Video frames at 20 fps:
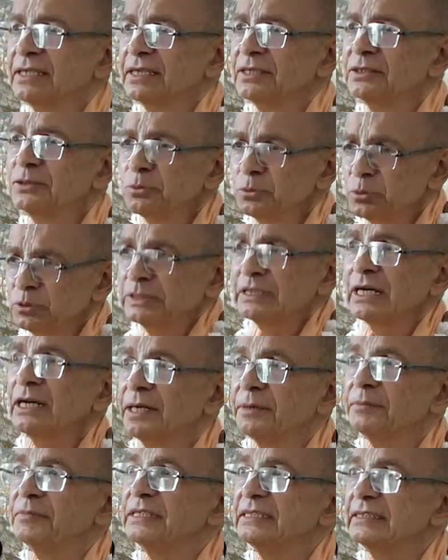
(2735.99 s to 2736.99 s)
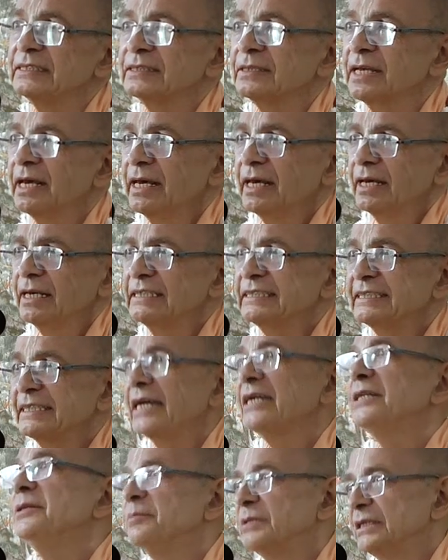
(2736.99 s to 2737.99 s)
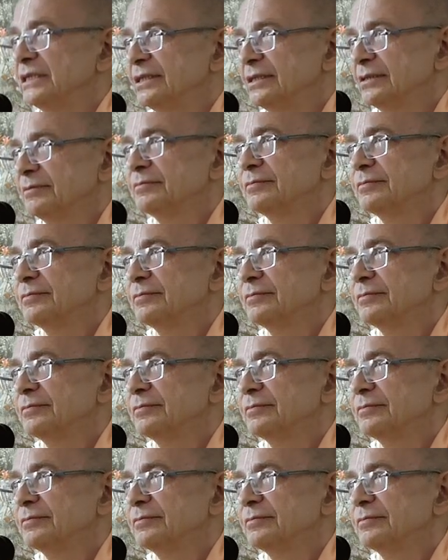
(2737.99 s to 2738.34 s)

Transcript: And Utsaha means excitement.